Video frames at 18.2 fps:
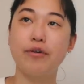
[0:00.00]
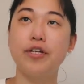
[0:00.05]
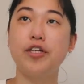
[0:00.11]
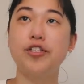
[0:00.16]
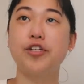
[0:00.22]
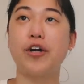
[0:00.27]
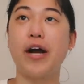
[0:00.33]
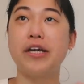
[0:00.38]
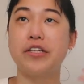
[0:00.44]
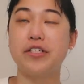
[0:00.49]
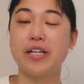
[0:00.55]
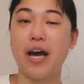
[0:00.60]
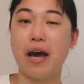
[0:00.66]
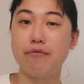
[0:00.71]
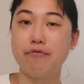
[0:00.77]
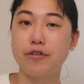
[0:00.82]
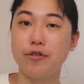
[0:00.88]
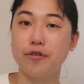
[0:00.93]
pretty sure I just
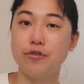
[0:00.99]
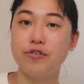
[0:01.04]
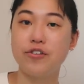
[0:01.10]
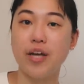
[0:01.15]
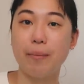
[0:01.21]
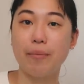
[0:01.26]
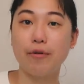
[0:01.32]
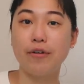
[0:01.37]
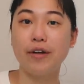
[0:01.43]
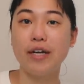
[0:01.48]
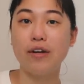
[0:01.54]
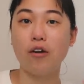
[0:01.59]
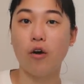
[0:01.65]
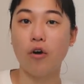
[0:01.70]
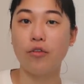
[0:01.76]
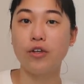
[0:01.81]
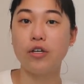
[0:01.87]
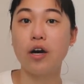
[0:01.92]
have to separate
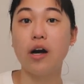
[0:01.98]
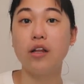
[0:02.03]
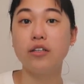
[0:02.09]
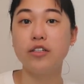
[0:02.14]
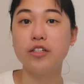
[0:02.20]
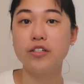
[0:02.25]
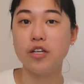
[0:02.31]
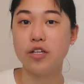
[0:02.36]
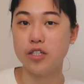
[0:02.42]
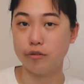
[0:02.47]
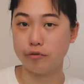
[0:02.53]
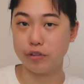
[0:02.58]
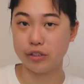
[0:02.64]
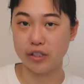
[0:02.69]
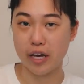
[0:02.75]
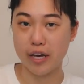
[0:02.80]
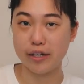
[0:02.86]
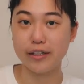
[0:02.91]
all the colors on
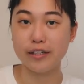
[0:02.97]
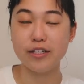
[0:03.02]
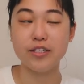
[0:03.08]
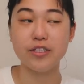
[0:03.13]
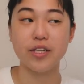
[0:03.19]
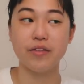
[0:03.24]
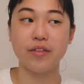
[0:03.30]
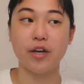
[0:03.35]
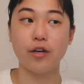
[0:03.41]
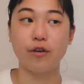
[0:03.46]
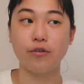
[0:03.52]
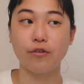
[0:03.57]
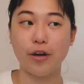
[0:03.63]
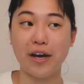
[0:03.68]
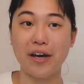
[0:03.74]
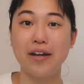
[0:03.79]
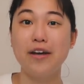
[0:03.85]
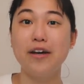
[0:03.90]
different layers and then
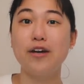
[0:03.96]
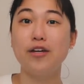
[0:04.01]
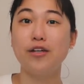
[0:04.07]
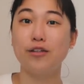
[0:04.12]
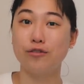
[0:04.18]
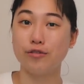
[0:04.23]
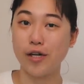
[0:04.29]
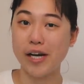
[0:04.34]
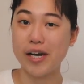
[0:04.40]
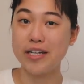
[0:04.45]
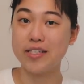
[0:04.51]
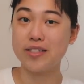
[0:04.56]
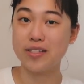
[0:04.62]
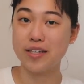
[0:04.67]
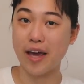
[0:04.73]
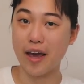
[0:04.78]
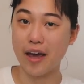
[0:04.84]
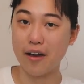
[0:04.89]
create
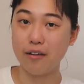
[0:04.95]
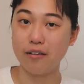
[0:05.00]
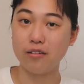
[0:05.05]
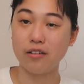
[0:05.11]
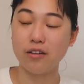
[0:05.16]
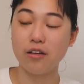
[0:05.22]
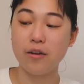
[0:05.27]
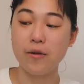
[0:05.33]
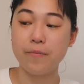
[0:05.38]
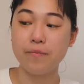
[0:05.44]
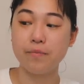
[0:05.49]
grayscale